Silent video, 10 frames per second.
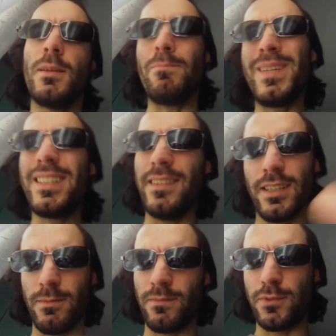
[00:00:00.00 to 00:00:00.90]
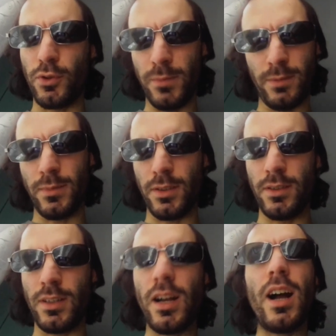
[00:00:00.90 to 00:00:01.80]
middle for me
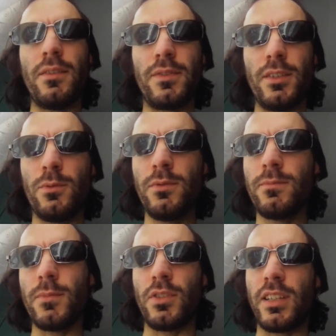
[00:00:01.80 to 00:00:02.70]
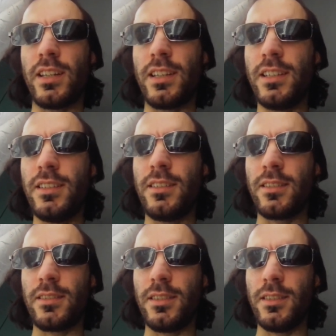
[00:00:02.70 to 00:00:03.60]
uh, afternoon, because I read it
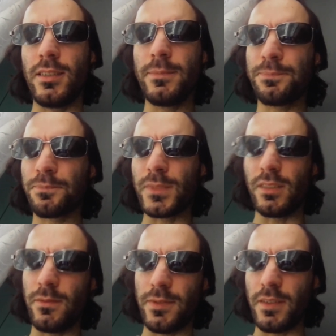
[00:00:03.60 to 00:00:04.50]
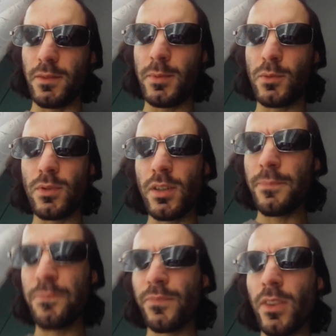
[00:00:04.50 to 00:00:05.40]
thirteen and five minutes.
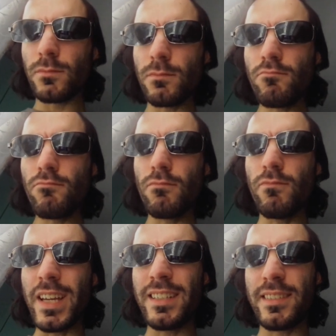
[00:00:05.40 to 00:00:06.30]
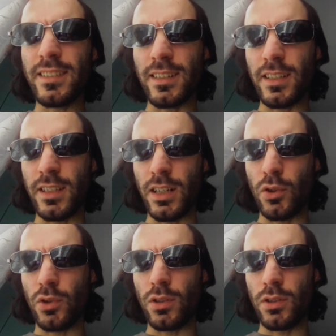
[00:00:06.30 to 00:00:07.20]
Very still right
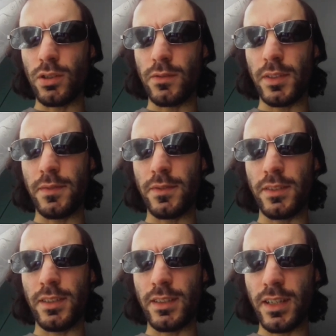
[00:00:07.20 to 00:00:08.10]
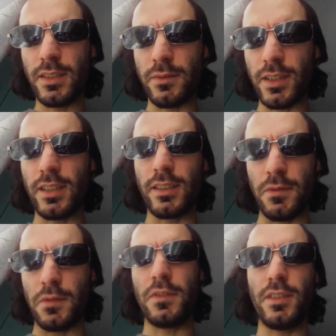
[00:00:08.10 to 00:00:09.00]
now, uh, fifty-nine Fahrenheit,
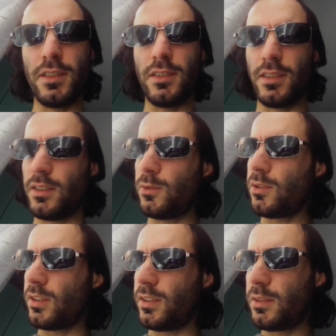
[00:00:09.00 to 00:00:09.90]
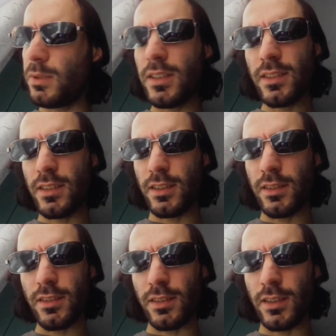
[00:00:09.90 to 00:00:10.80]
fifteen Celsius, and this means
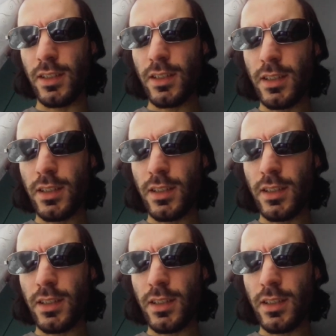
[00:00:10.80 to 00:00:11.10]
that uh,